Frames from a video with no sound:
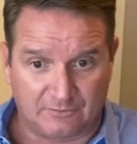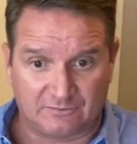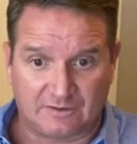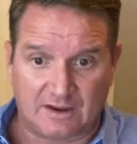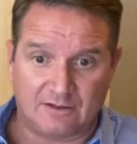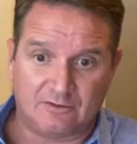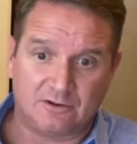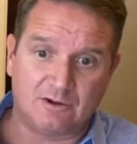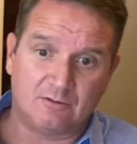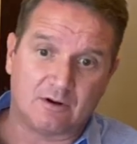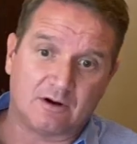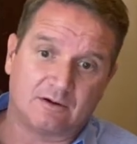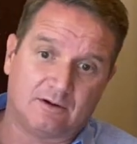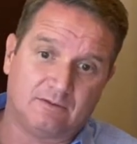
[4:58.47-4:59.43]
scan the
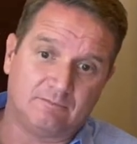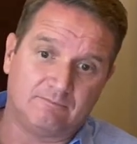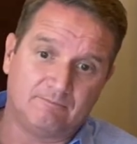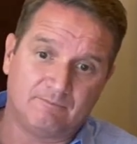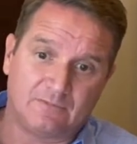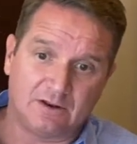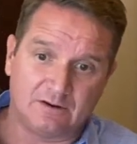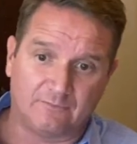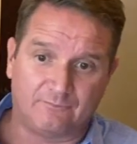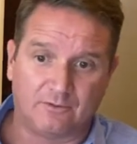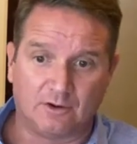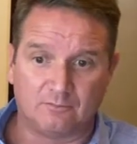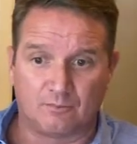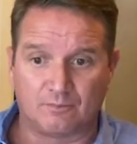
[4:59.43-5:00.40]
QR code and your
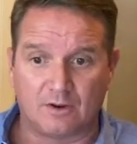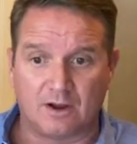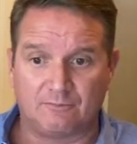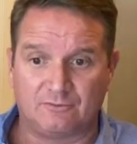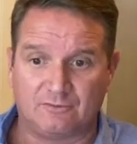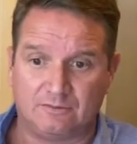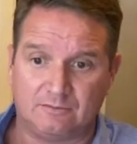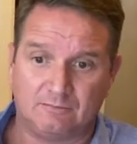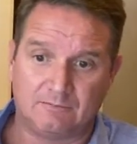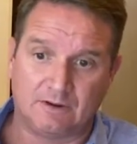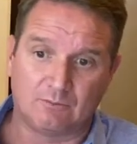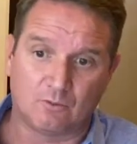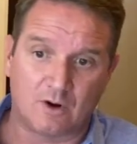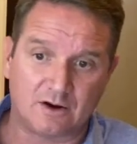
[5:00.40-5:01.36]
phone will prompt you
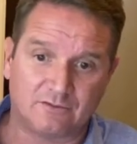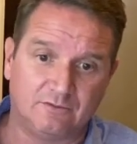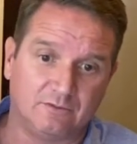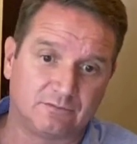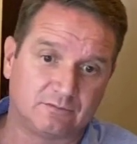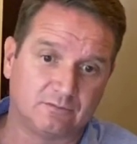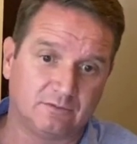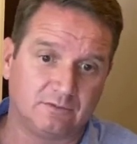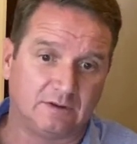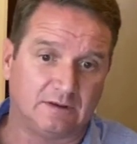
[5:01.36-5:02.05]
and walk you through the